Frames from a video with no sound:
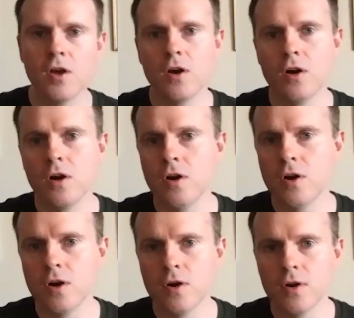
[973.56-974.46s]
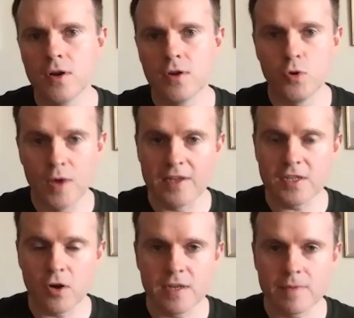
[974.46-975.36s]
uh, you get this
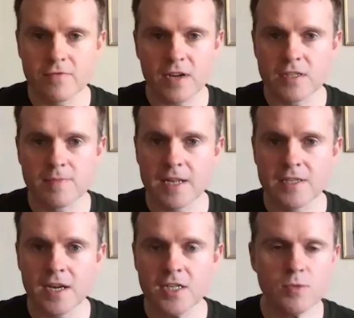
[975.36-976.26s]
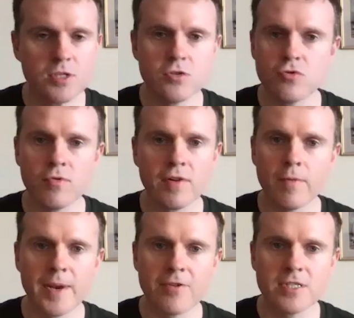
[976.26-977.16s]
concept of transubstantiation, which is drawing
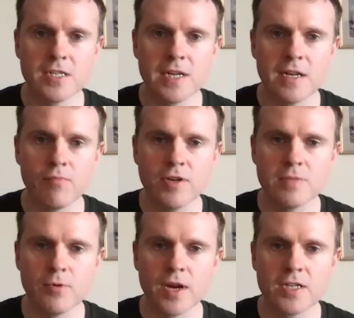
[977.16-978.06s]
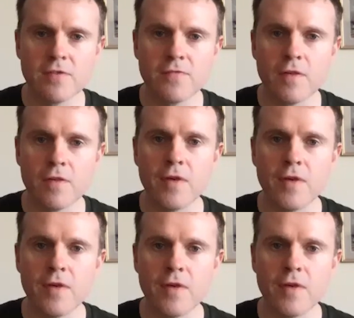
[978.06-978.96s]
from an Aristotelian principle, the idea of, of,
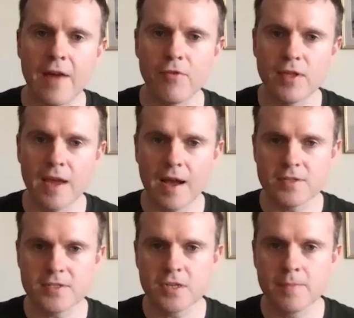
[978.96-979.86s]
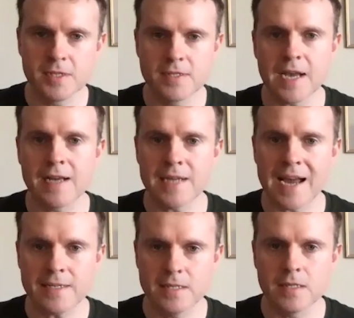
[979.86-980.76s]
of that everything has substance and
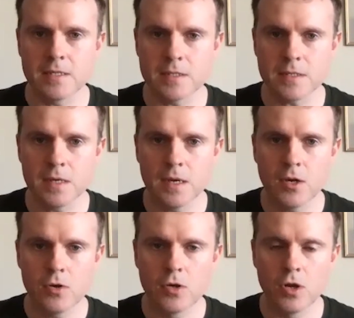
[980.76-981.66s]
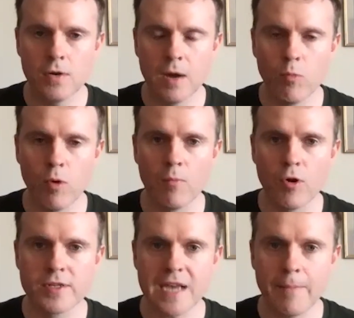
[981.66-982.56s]
accidents, you know? And, w- and
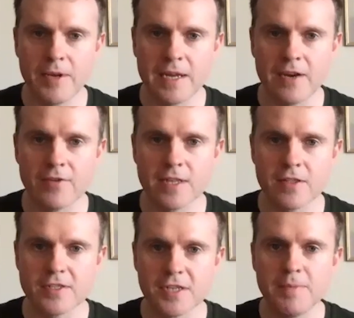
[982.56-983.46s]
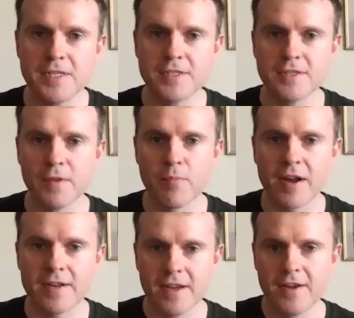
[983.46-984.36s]
what has happened here is that the substance of the
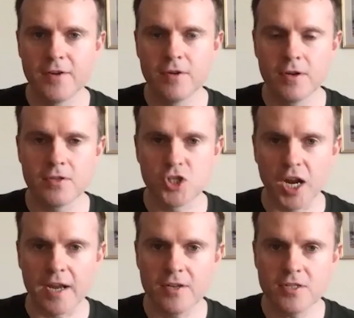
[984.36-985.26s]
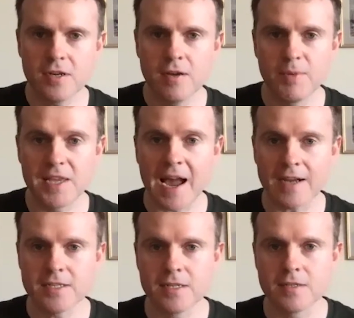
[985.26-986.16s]
bread has changed, but the
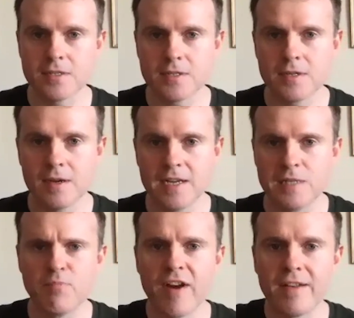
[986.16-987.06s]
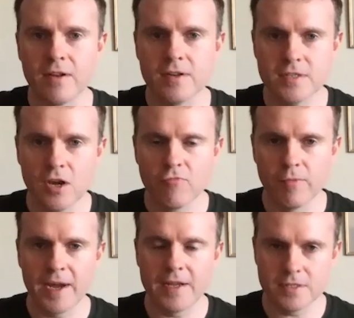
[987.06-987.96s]
accidents its breadness
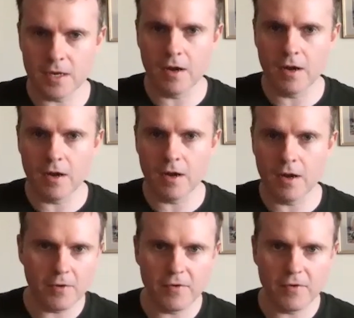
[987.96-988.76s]
remains uh,